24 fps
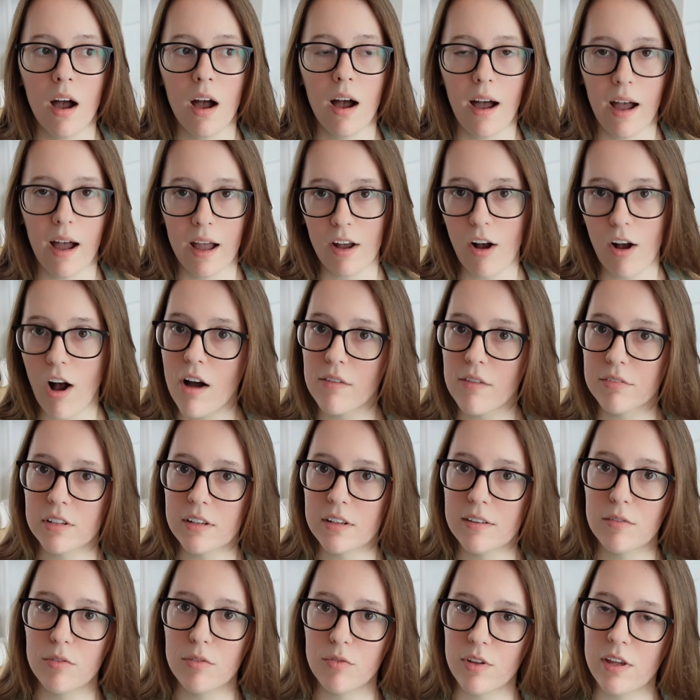I
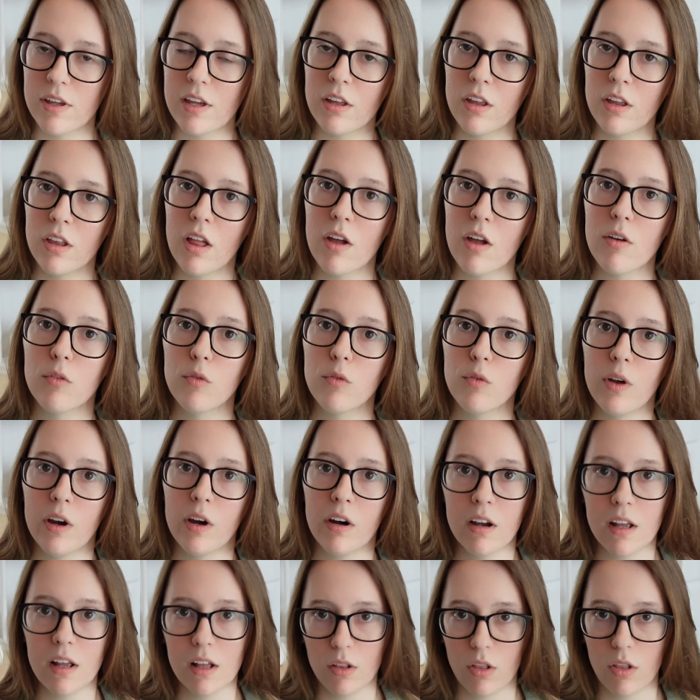often feel
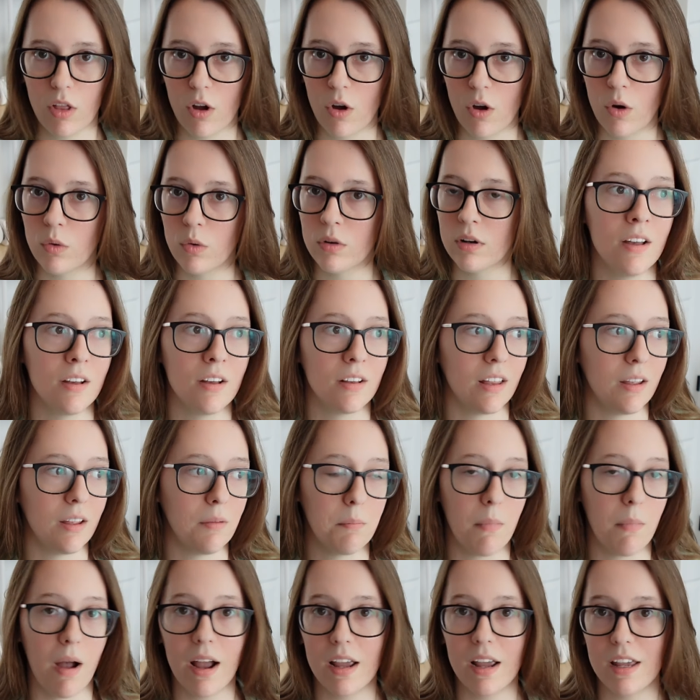very alone. Like
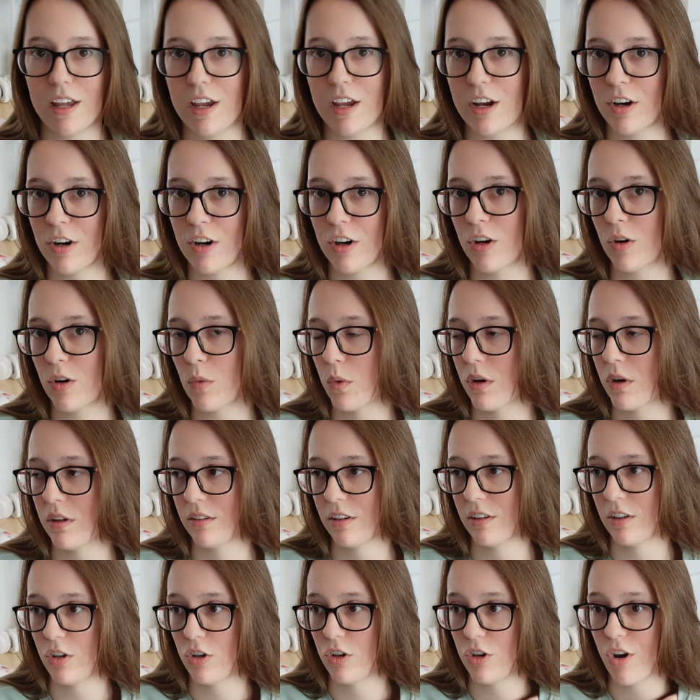my year
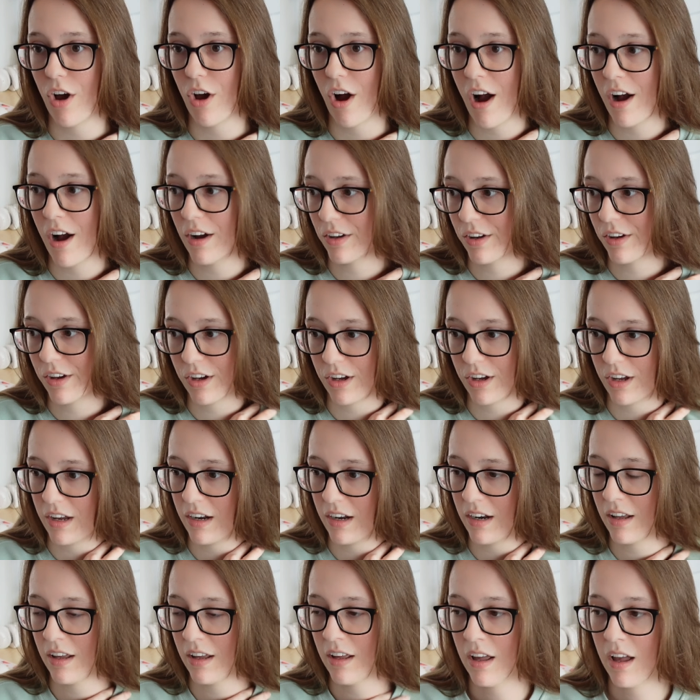was not
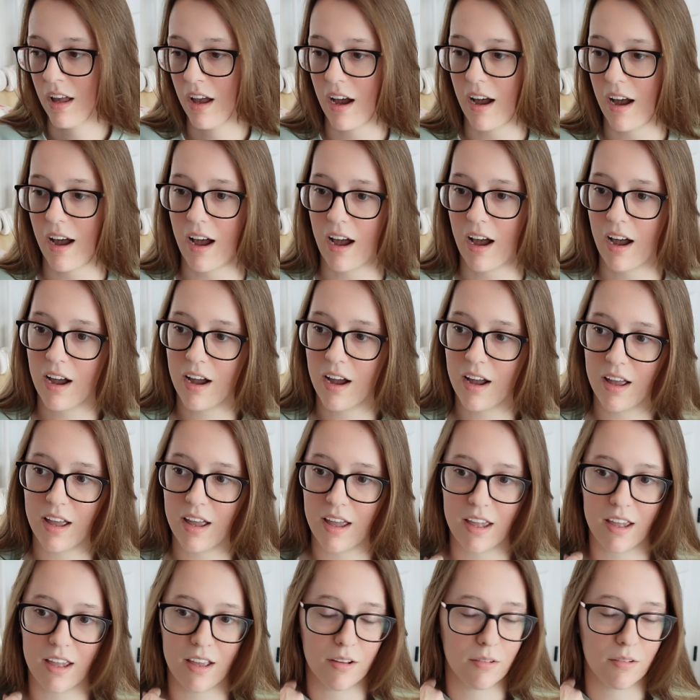good.
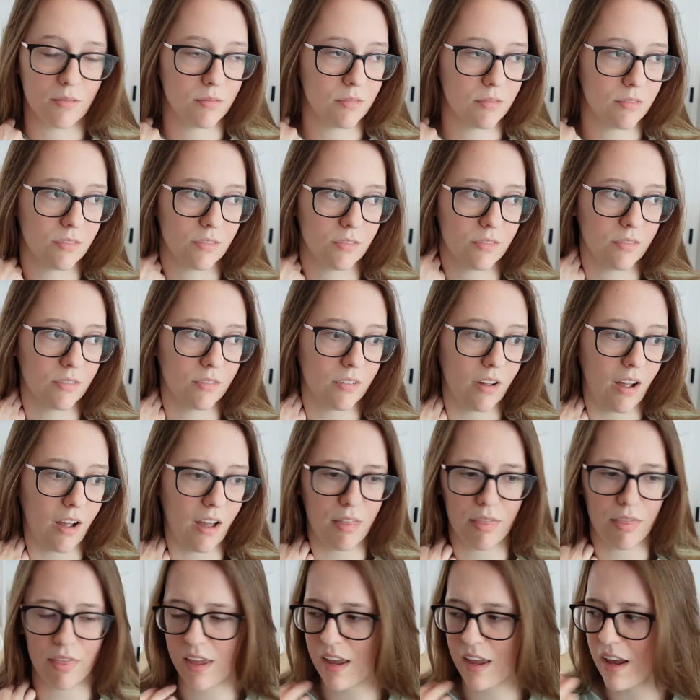I
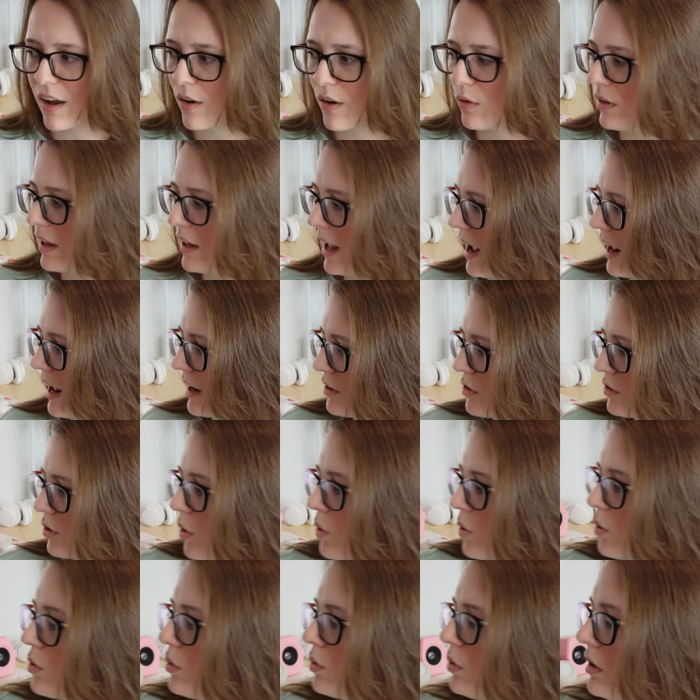think I only had a
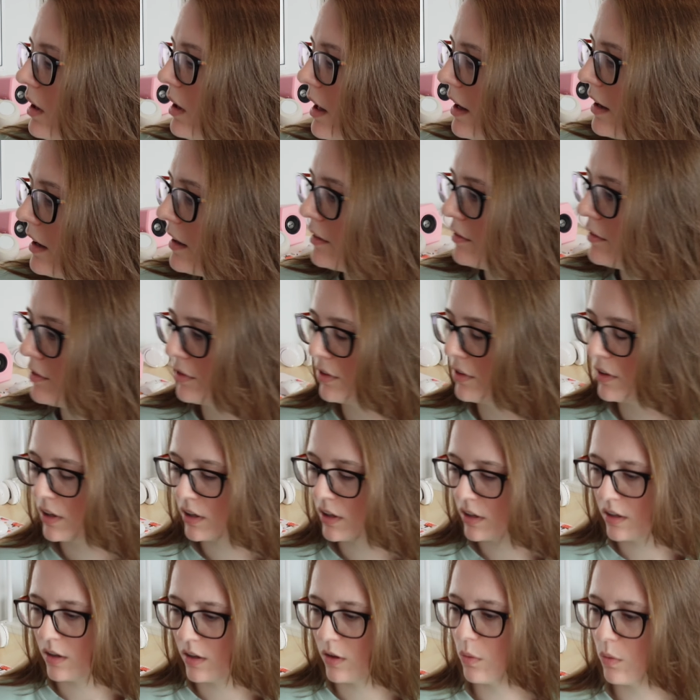total of,
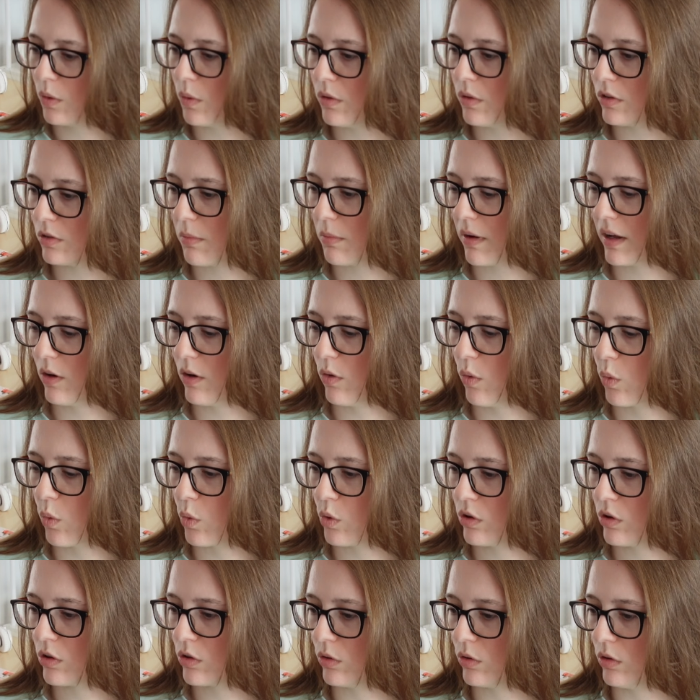what was my
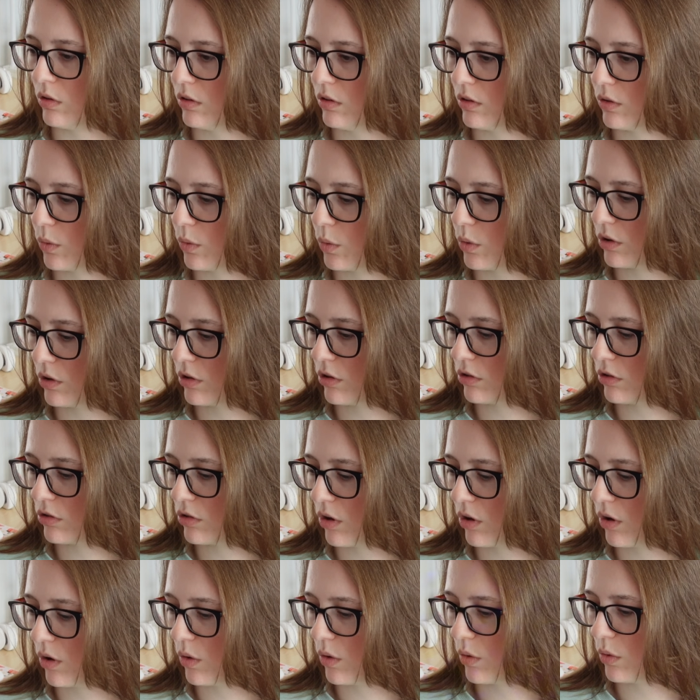order
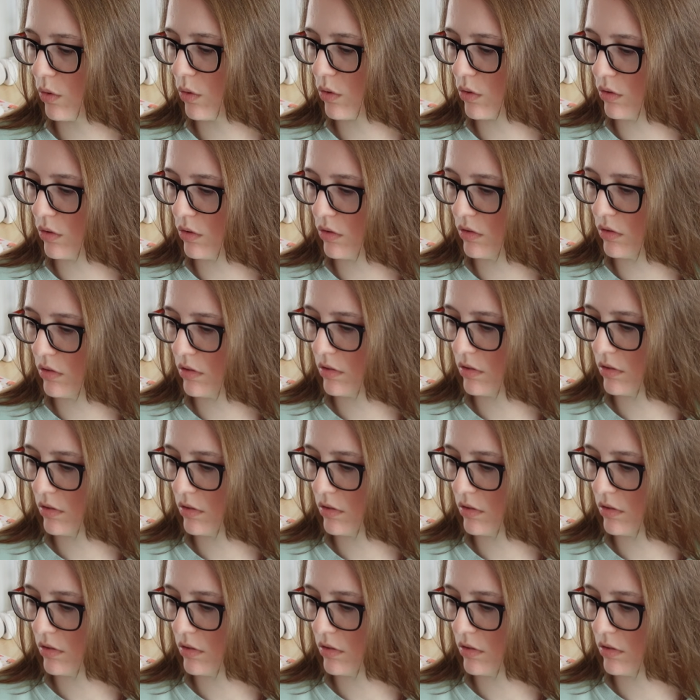total?